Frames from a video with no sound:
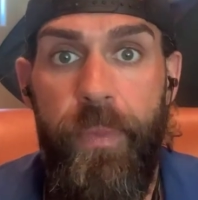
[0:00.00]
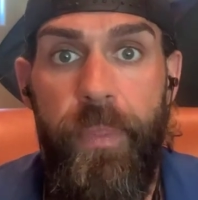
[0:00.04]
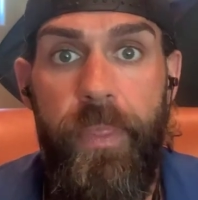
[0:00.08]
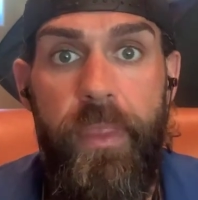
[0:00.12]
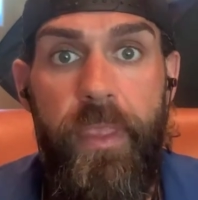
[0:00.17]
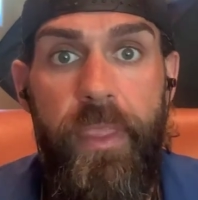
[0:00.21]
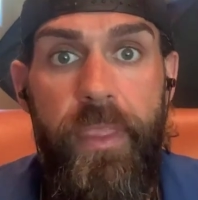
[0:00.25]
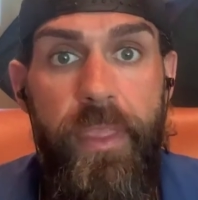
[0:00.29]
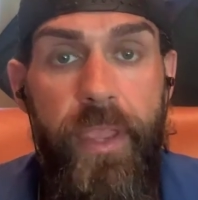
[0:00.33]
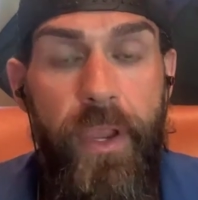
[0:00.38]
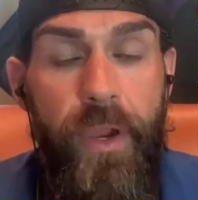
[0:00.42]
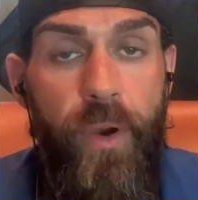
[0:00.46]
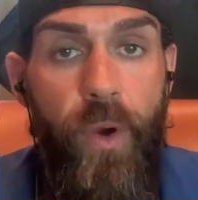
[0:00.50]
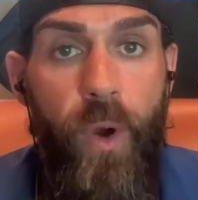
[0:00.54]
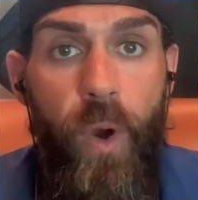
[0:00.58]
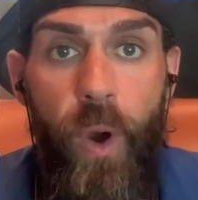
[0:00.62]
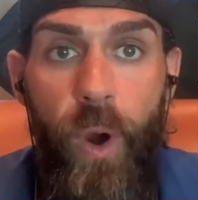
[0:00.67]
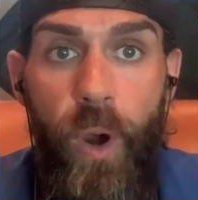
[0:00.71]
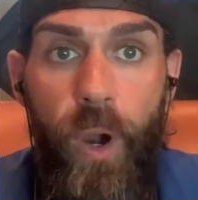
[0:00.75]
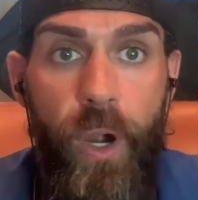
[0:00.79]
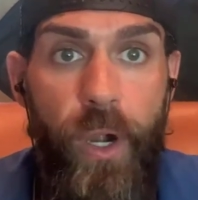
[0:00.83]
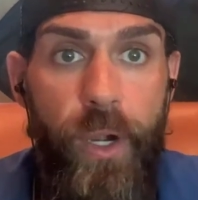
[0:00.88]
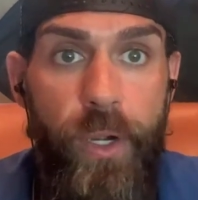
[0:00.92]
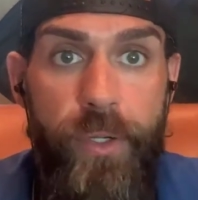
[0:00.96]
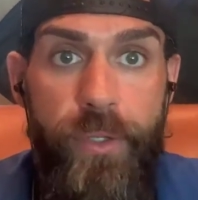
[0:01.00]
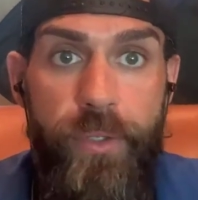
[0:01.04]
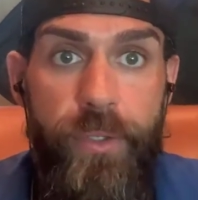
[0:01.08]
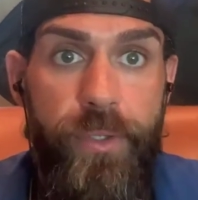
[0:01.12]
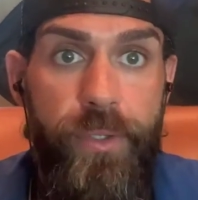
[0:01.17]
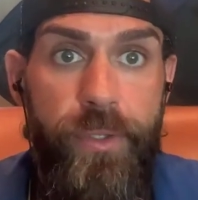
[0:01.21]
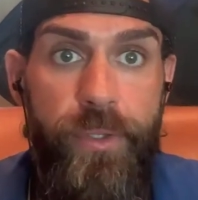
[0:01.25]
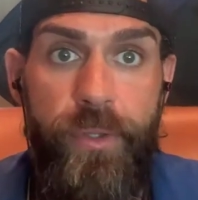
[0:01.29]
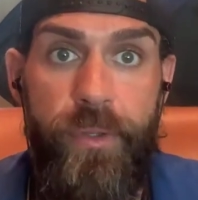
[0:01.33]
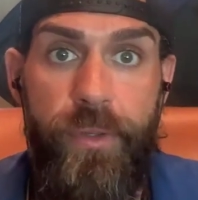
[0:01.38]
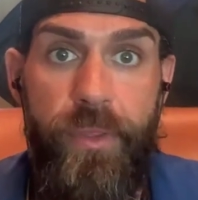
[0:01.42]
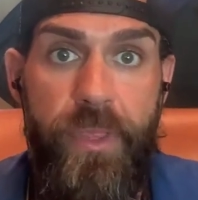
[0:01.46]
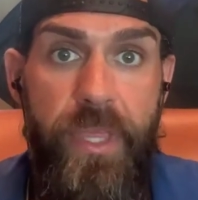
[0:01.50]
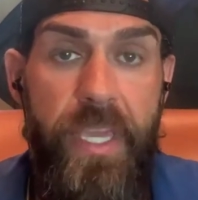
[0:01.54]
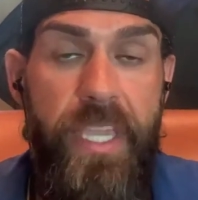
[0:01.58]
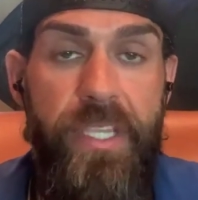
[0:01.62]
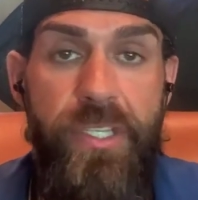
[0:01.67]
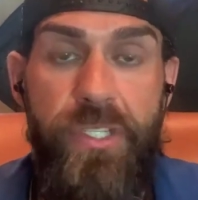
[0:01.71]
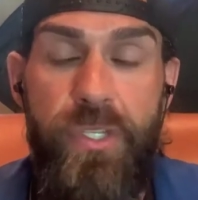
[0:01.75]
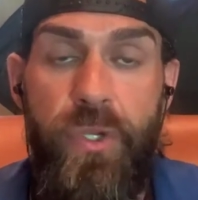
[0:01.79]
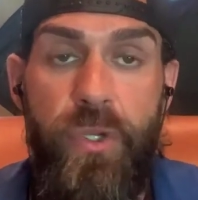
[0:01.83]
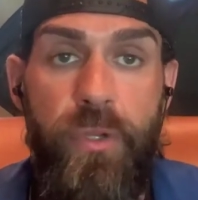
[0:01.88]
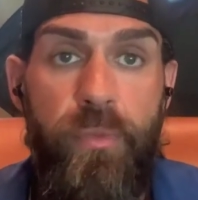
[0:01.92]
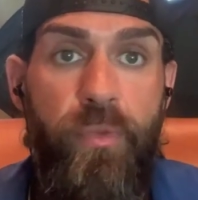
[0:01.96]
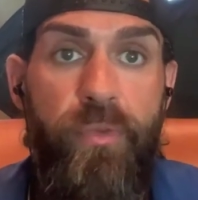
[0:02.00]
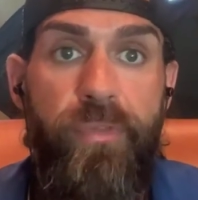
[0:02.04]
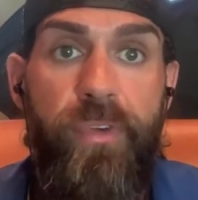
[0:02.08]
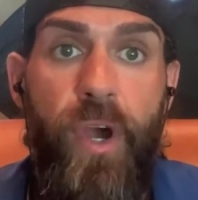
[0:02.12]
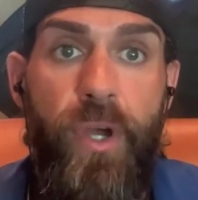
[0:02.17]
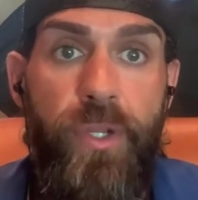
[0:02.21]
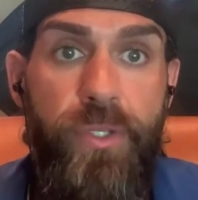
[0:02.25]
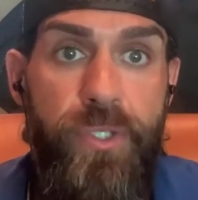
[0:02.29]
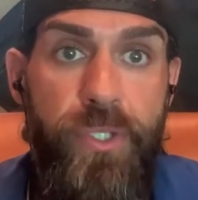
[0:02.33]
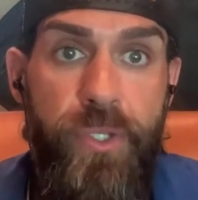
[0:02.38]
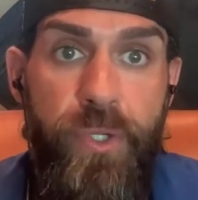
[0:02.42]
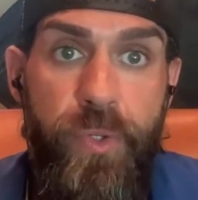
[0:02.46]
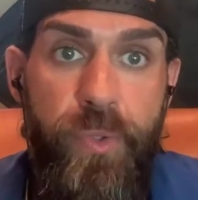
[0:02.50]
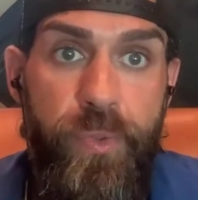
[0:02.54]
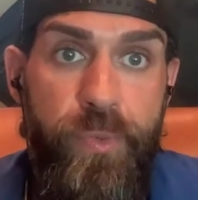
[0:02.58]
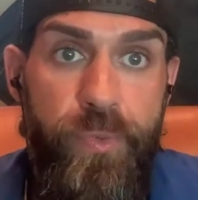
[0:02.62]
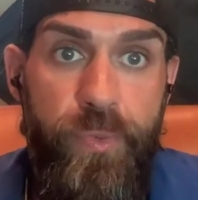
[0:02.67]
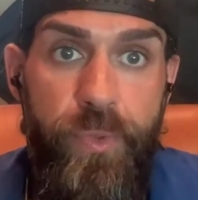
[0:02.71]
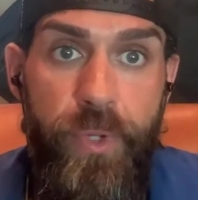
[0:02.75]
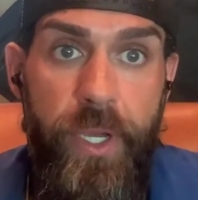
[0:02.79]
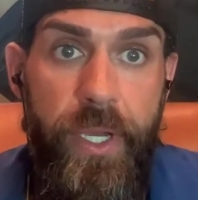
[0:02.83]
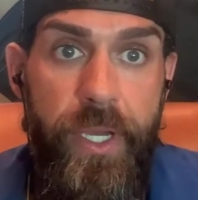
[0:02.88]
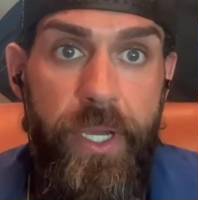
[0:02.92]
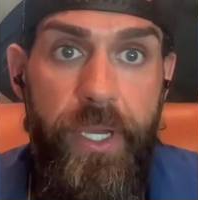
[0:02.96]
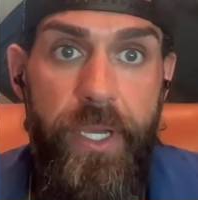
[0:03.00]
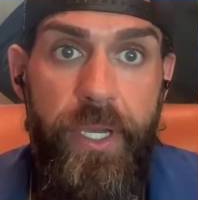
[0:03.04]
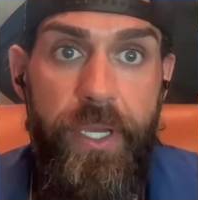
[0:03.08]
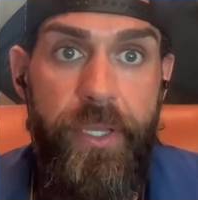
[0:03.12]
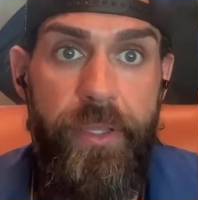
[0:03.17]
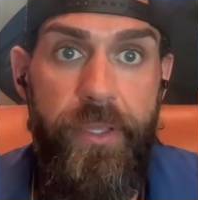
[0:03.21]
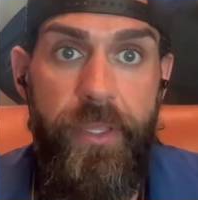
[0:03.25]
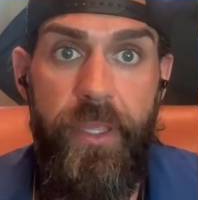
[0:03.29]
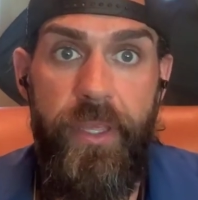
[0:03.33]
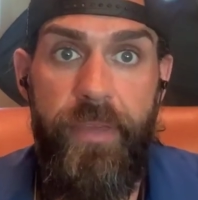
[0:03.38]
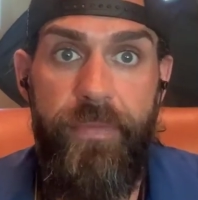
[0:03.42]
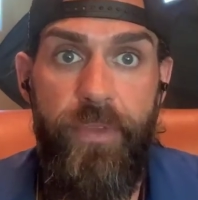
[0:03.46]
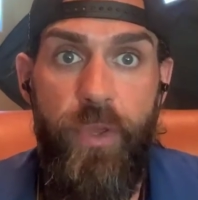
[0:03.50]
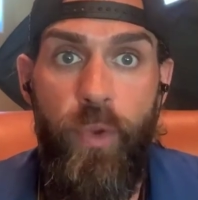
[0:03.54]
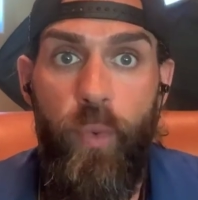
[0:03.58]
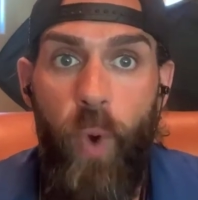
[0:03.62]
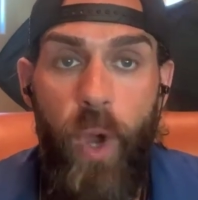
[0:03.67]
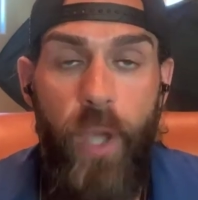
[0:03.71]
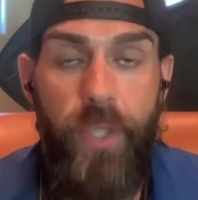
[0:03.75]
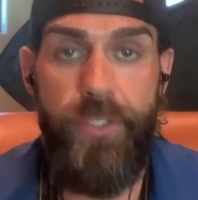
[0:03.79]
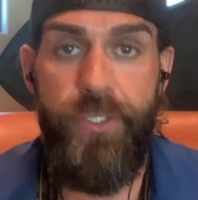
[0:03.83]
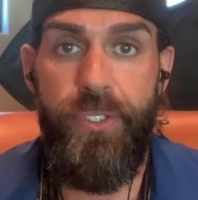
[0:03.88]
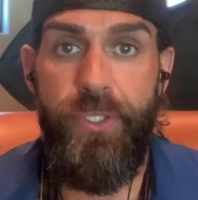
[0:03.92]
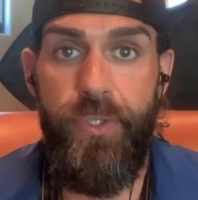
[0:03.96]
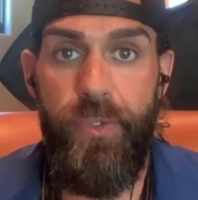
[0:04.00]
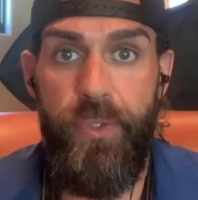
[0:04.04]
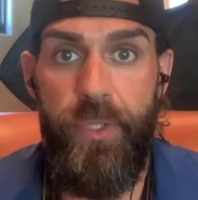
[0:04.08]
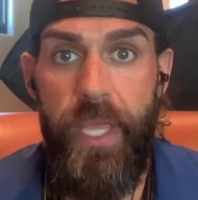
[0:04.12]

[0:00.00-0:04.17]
There are things you can move on to if you want to.